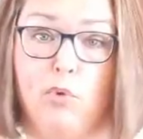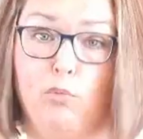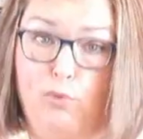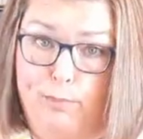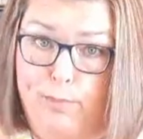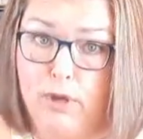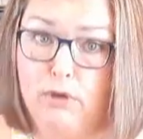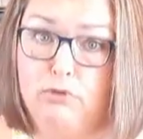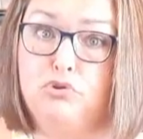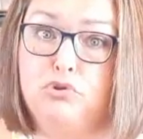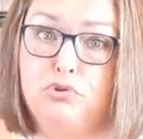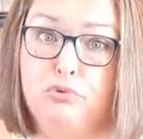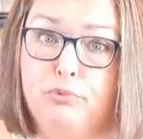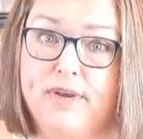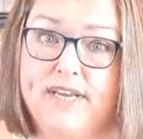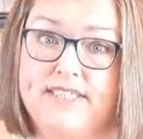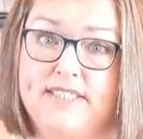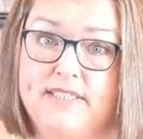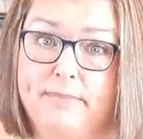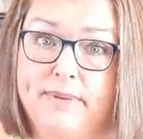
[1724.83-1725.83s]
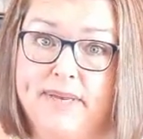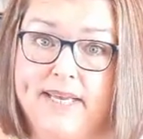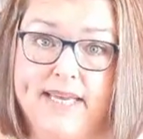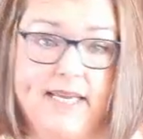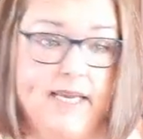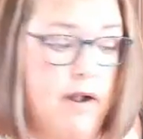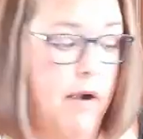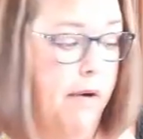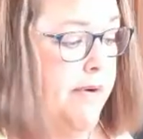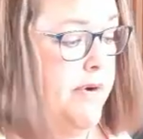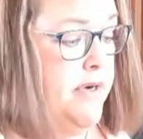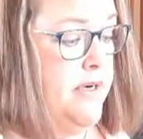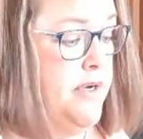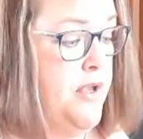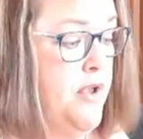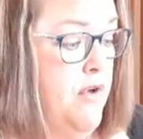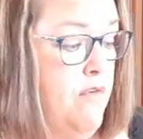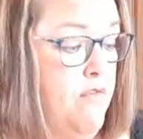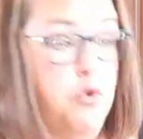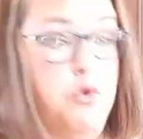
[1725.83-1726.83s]
will post the recipe
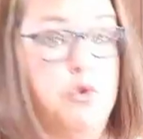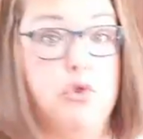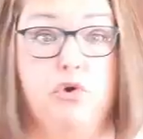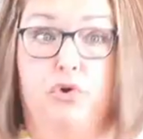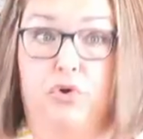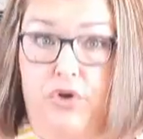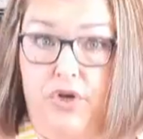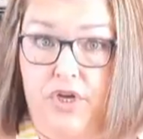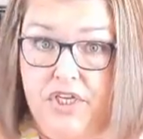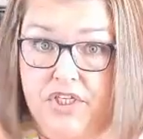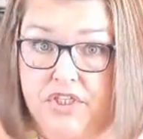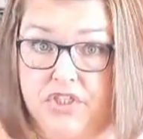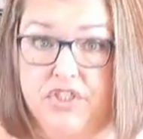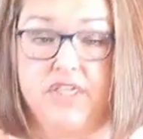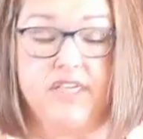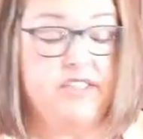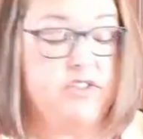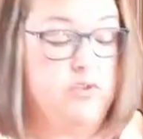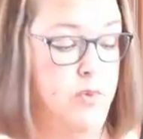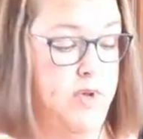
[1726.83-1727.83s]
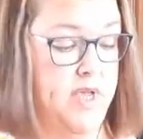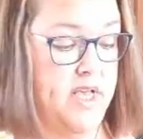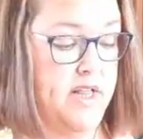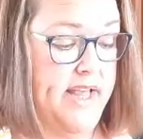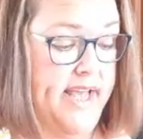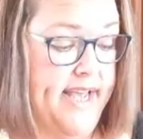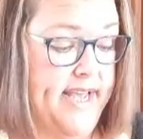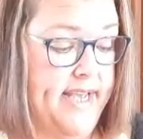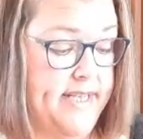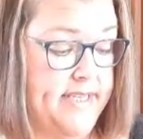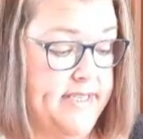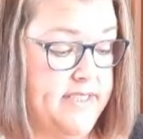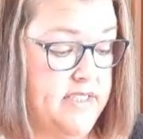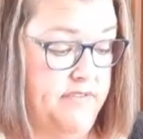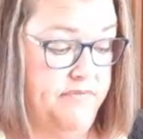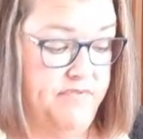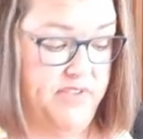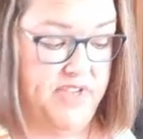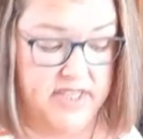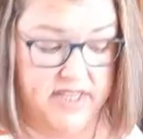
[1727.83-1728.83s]
for the crust as well as
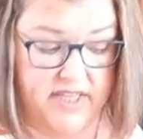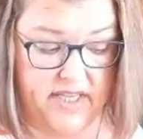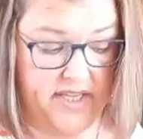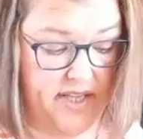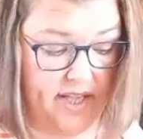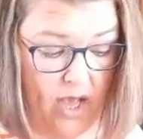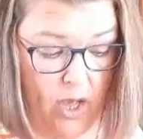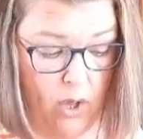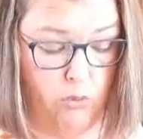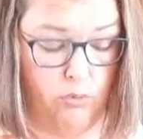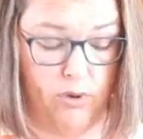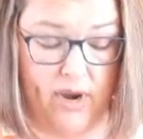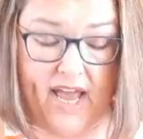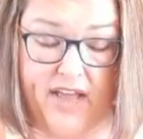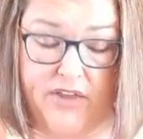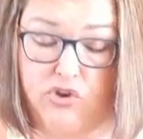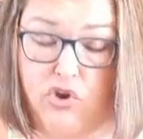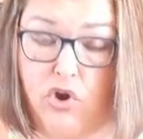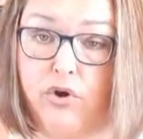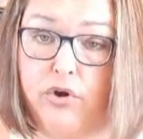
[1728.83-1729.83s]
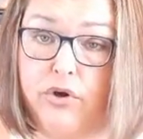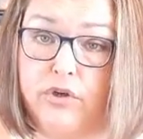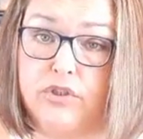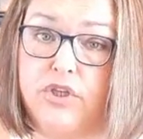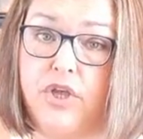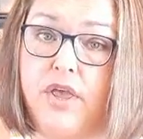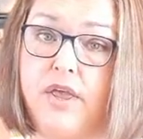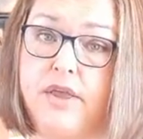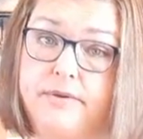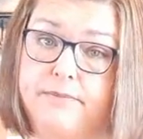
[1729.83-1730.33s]
the filling, the whole 9 yards,